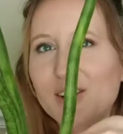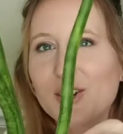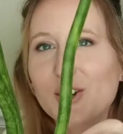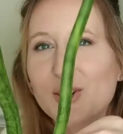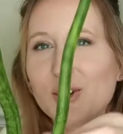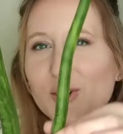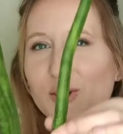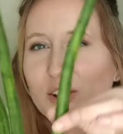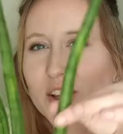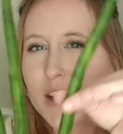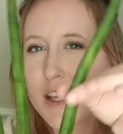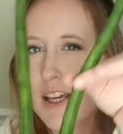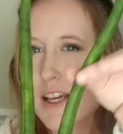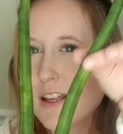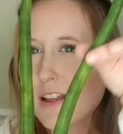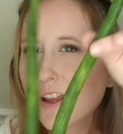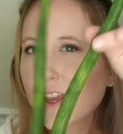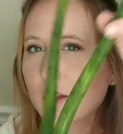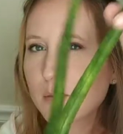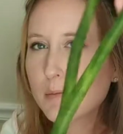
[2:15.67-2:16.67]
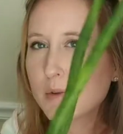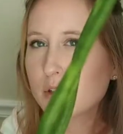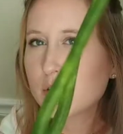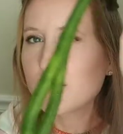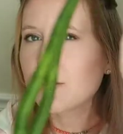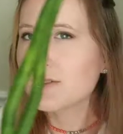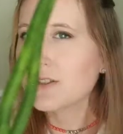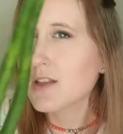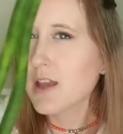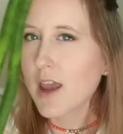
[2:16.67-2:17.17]
curly like
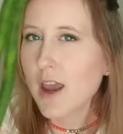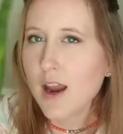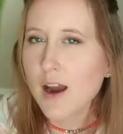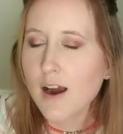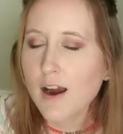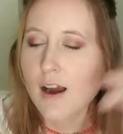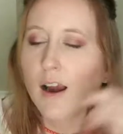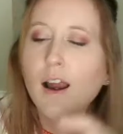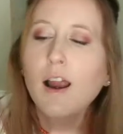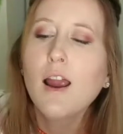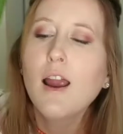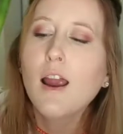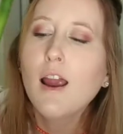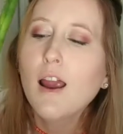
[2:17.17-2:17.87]
Medusa hair,